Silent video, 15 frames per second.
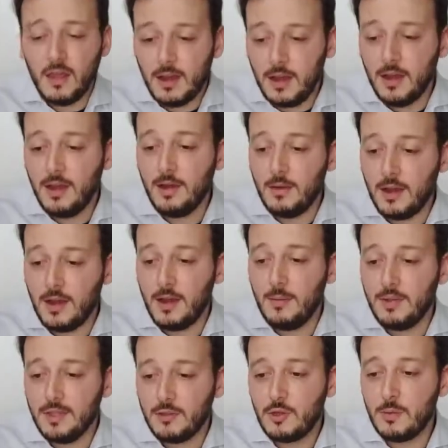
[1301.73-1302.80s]

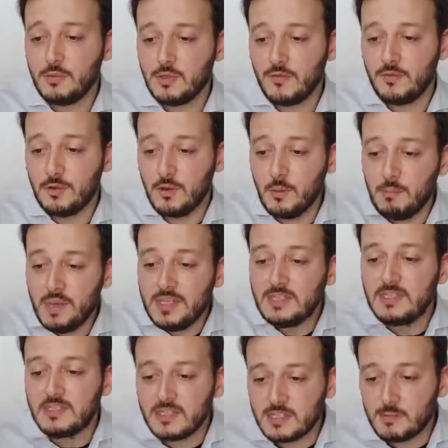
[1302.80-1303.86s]
In terms of
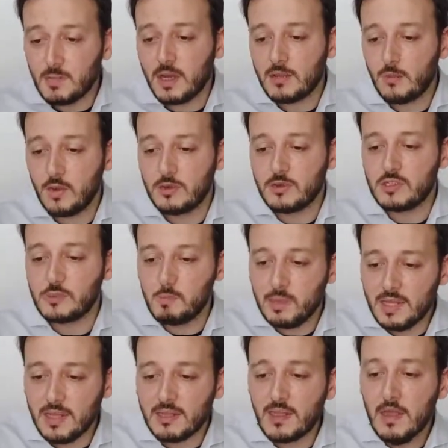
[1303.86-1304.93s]
businesses might want to
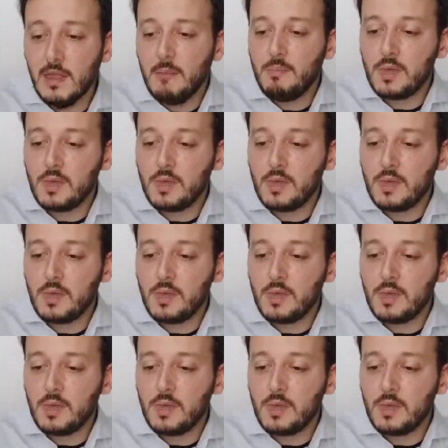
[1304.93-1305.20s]
split